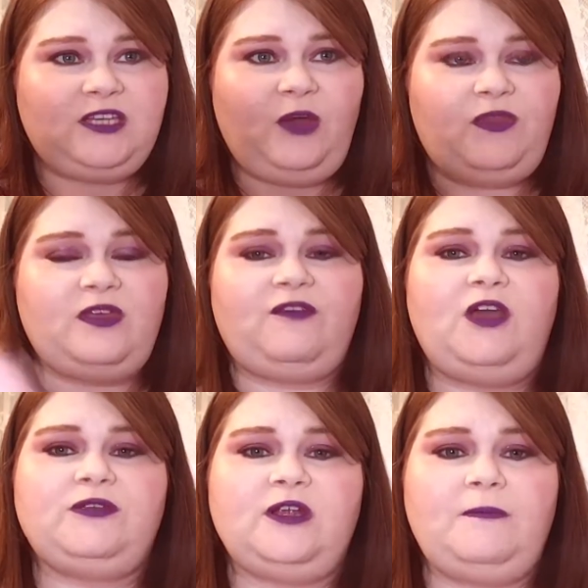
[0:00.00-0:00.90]
what this video
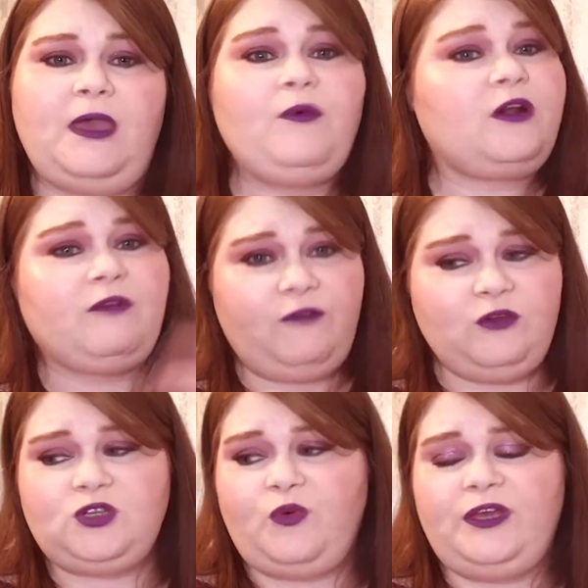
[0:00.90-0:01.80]
is going to be, we're going to review
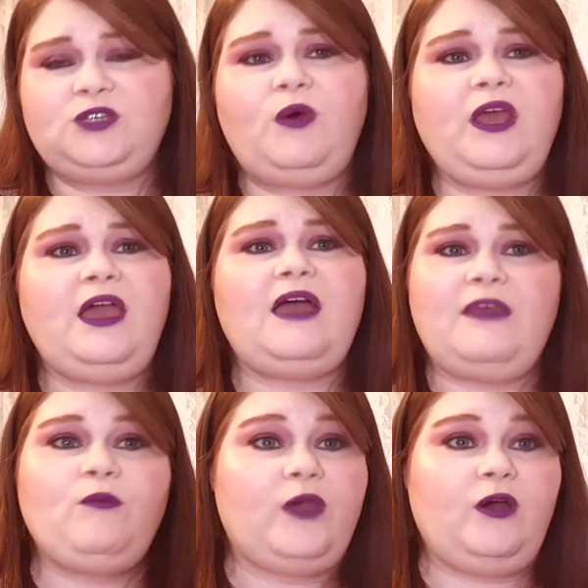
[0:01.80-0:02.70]
2020 and
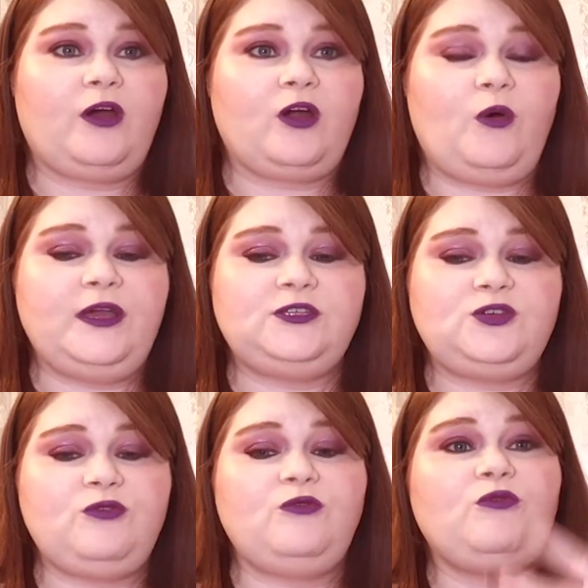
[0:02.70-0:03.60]
then we are going
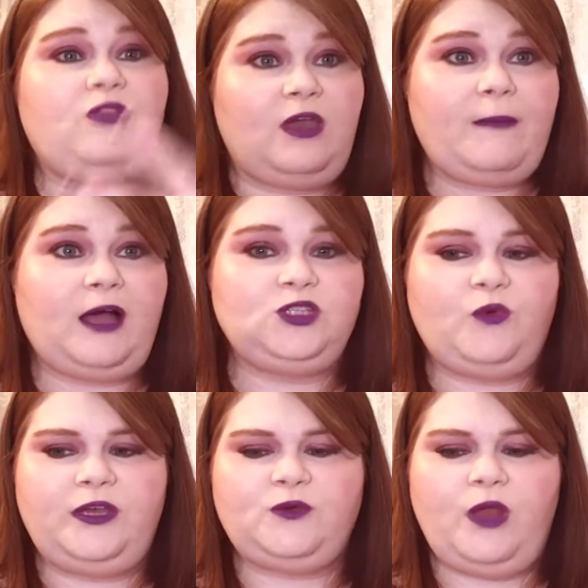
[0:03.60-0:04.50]
to think about
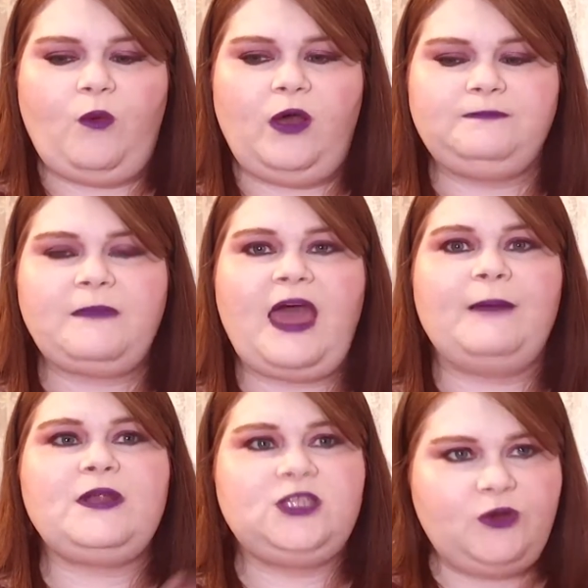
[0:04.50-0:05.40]
2021. And I'm
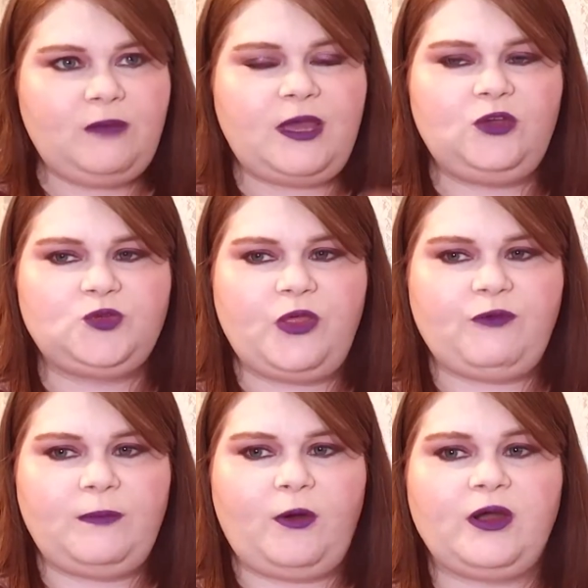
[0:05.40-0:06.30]
going to do it in my usual
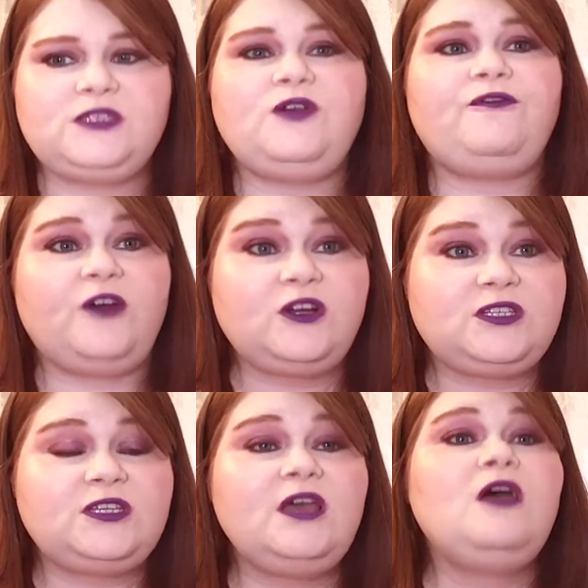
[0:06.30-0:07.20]
3 parts. So
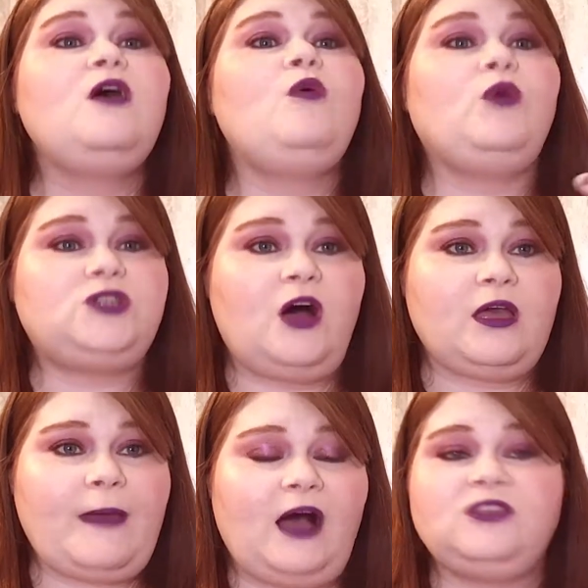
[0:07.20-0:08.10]
first, we'll talk
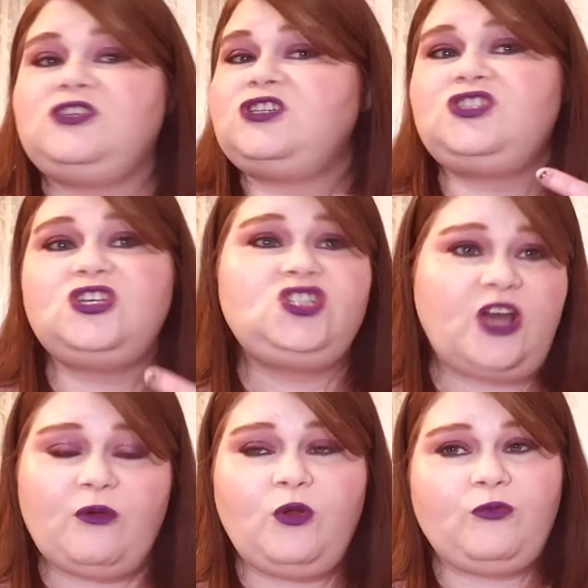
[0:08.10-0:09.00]
about just the
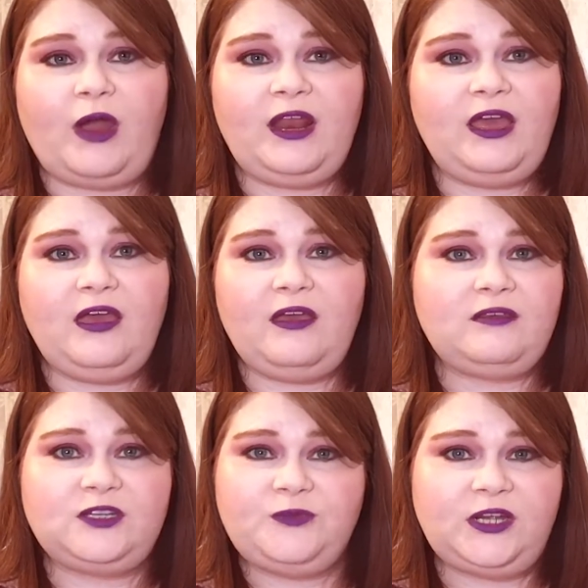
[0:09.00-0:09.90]
general writing
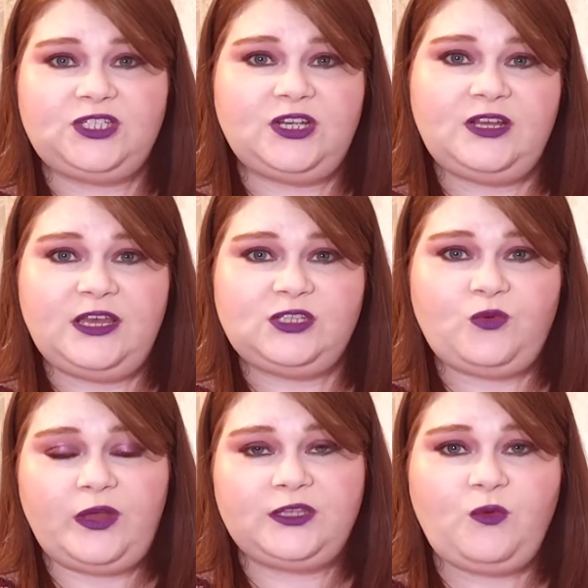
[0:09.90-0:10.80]
situation in
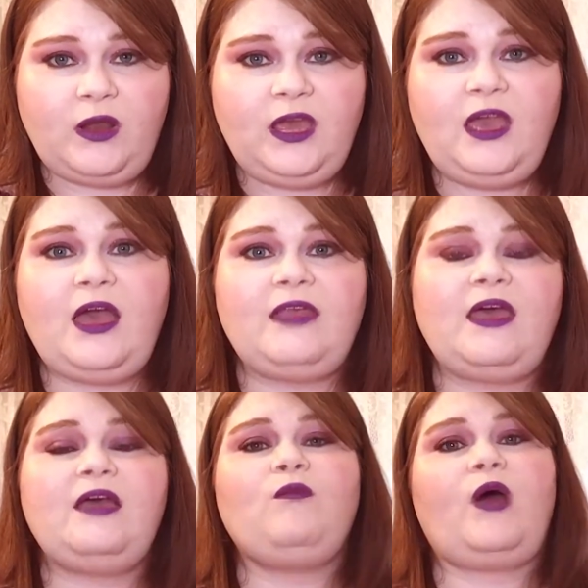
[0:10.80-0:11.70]
2020 and
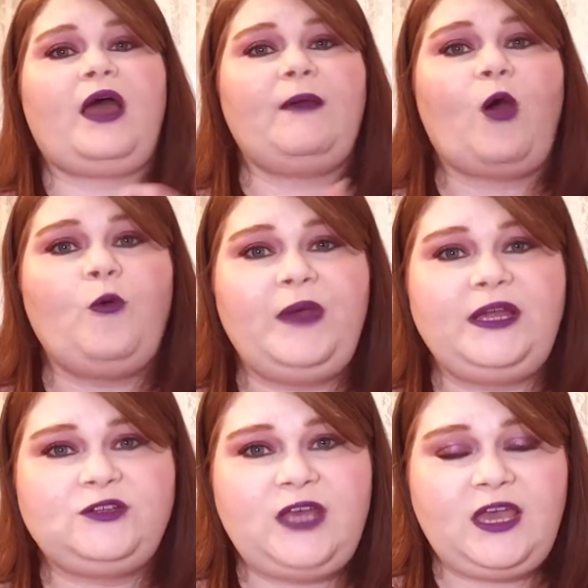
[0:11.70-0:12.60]
then what I'm hoping
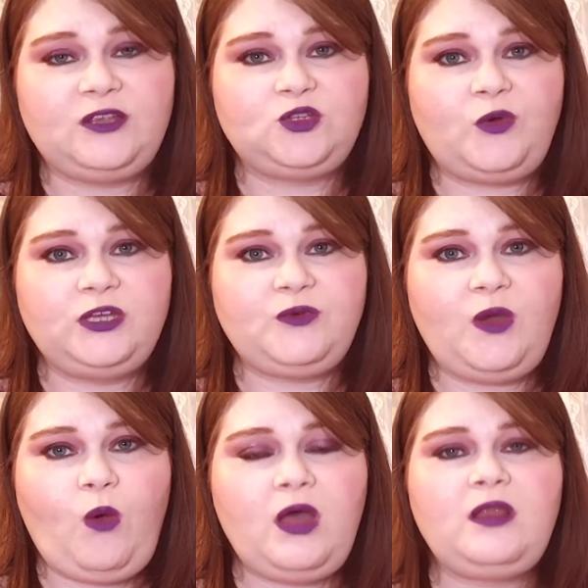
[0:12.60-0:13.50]
to take into
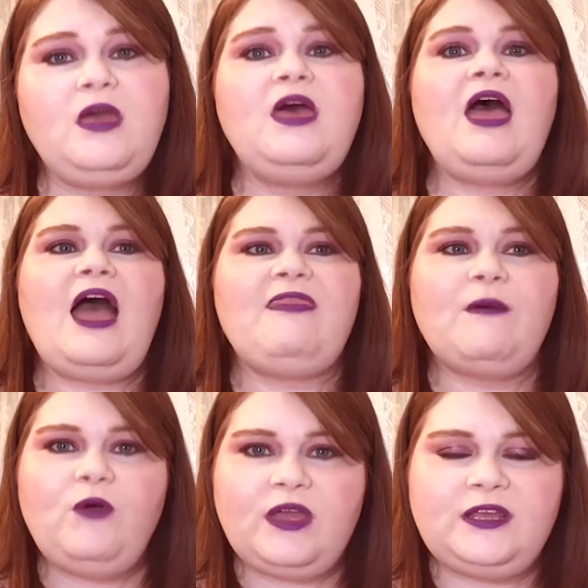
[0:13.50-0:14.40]
2021. And then
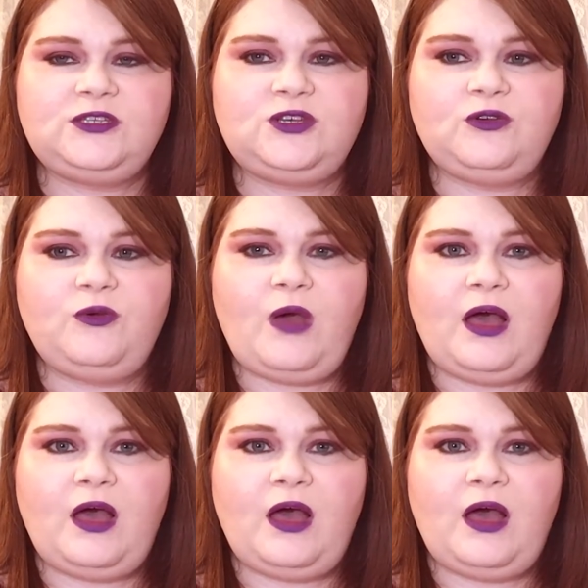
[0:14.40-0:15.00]
we'll get into